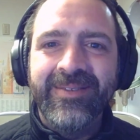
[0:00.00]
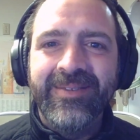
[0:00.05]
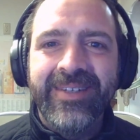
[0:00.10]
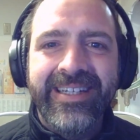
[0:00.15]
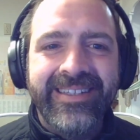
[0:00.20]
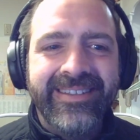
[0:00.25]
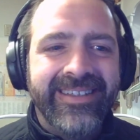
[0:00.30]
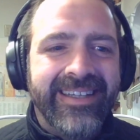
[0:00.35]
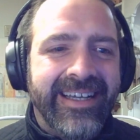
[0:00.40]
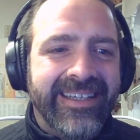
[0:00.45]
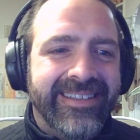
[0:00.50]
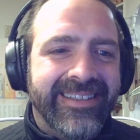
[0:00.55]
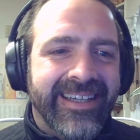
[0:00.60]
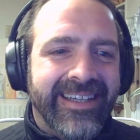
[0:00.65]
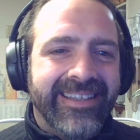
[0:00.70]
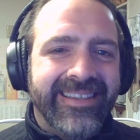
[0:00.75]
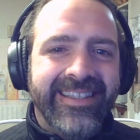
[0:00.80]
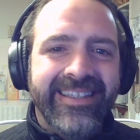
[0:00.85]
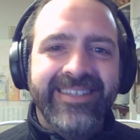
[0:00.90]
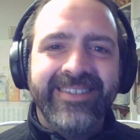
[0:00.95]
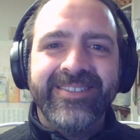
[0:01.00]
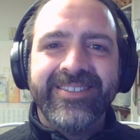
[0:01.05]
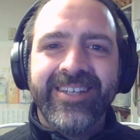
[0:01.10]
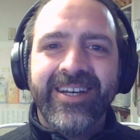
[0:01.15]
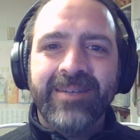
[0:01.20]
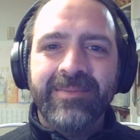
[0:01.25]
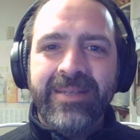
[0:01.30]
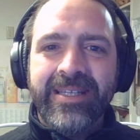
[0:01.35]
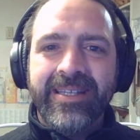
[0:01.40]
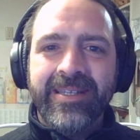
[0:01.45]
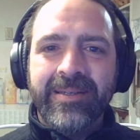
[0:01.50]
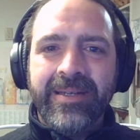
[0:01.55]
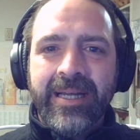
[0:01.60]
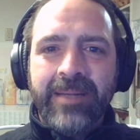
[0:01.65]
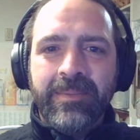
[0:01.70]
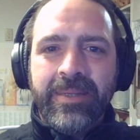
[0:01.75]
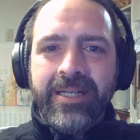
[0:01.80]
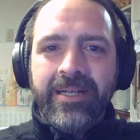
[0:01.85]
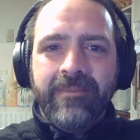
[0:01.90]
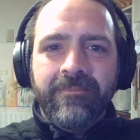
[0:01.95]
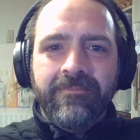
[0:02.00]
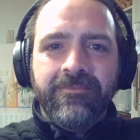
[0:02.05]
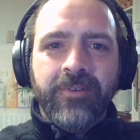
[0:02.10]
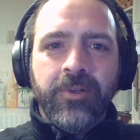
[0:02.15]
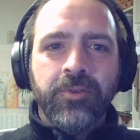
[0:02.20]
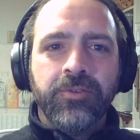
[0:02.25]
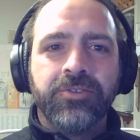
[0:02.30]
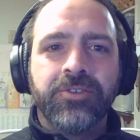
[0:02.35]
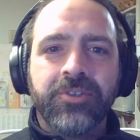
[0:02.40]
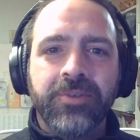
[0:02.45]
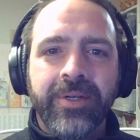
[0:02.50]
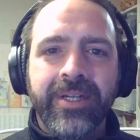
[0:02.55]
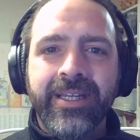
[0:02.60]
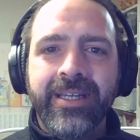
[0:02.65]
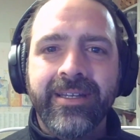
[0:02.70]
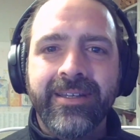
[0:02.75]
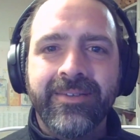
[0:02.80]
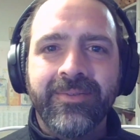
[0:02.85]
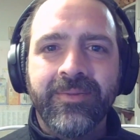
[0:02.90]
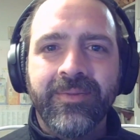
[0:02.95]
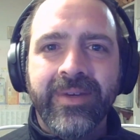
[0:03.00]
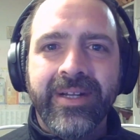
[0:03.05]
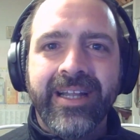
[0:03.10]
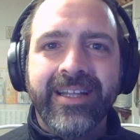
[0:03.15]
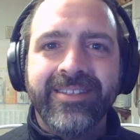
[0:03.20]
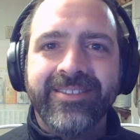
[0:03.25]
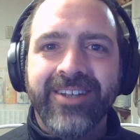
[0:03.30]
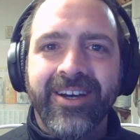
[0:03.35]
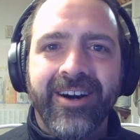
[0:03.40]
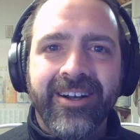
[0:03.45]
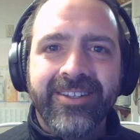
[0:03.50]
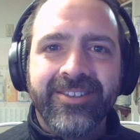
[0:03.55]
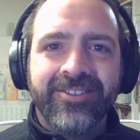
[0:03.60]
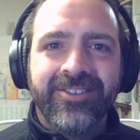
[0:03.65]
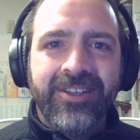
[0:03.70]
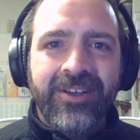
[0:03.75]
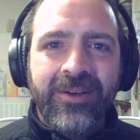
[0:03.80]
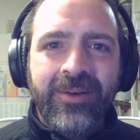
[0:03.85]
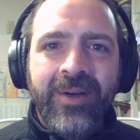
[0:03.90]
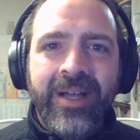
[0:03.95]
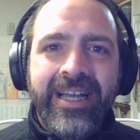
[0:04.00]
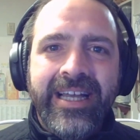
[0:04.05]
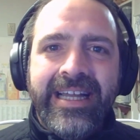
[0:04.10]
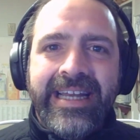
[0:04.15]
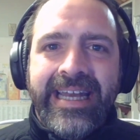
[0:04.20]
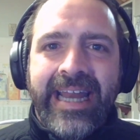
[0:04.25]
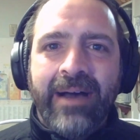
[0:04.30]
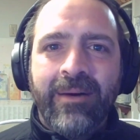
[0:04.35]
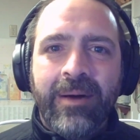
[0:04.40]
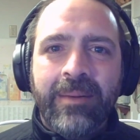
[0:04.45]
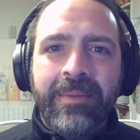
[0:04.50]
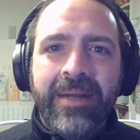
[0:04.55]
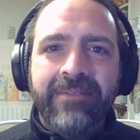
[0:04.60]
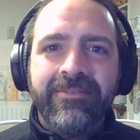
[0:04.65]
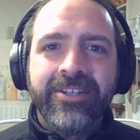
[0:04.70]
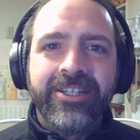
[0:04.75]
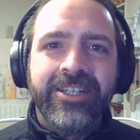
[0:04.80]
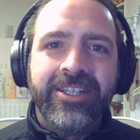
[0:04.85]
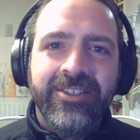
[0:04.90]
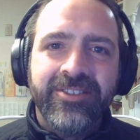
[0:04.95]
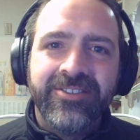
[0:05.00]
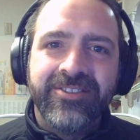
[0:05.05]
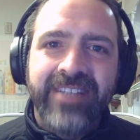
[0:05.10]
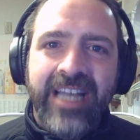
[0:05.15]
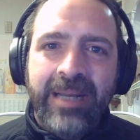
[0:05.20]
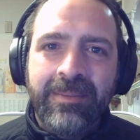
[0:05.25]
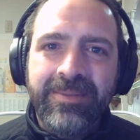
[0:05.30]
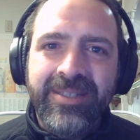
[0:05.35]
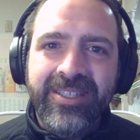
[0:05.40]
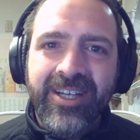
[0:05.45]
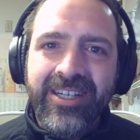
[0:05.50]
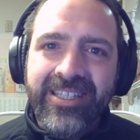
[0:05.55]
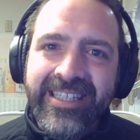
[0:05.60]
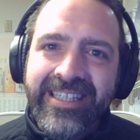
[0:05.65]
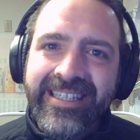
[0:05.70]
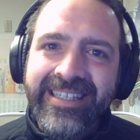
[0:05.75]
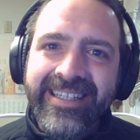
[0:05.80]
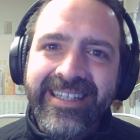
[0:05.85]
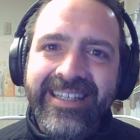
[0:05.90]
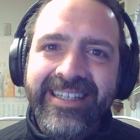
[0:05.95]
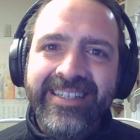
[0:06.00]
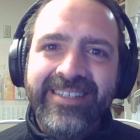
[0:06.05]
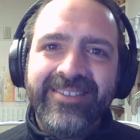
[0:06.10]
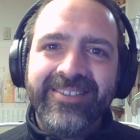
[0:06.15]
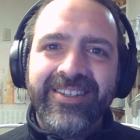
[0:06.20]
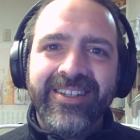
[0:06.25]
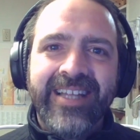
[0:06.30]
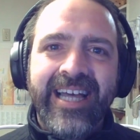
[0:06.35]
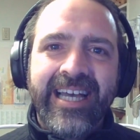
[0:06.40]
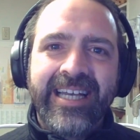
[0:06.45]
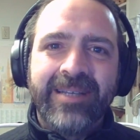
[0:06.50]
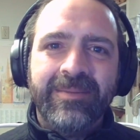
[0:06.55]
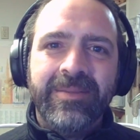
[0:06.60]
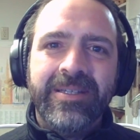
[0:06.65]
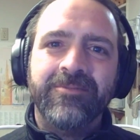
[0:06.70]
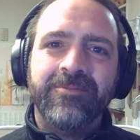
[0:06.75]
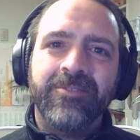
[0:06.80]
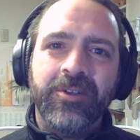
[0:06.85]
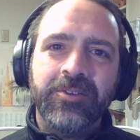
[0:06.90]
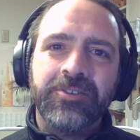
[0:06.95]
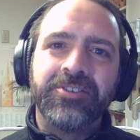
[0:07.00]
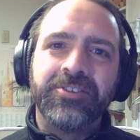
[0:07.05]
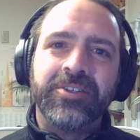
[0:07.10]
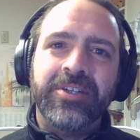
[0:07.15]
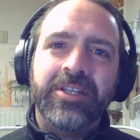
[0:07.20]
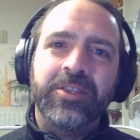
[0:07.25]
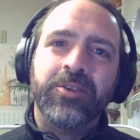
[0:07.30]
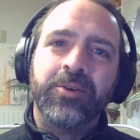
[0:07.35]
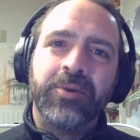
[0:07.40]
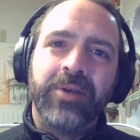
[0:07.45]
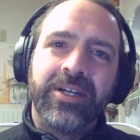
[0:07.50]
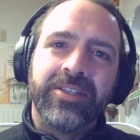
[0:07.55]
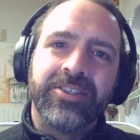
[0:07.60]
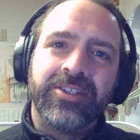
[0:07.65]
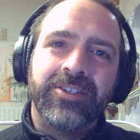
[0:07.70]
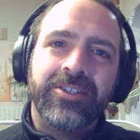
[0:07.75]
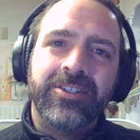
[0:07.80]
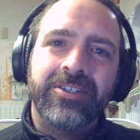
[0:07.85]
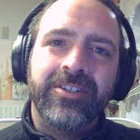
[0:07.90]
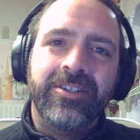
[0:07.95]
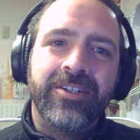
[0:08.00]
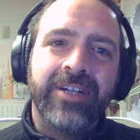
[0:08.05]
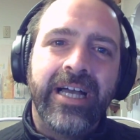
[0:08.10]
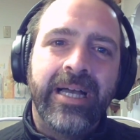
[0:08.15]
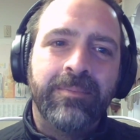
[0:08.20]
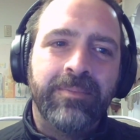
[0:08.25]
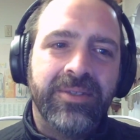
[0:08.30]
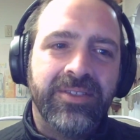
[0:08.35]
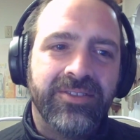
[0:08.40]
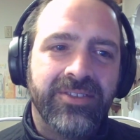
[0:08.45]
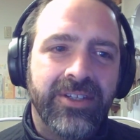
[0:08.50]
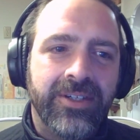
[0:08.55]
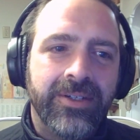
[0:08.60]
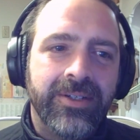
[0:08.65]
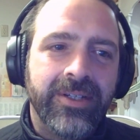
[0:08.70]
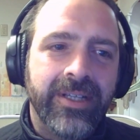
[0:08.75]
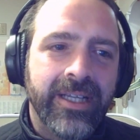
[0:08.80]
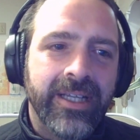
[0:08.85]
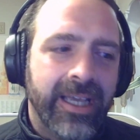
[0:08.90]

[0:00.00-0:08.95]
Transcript: Well, I think you taught me that I become full screen when I talk. So now I'm never going to stop talking so that I can be full screen throughout the whole episode.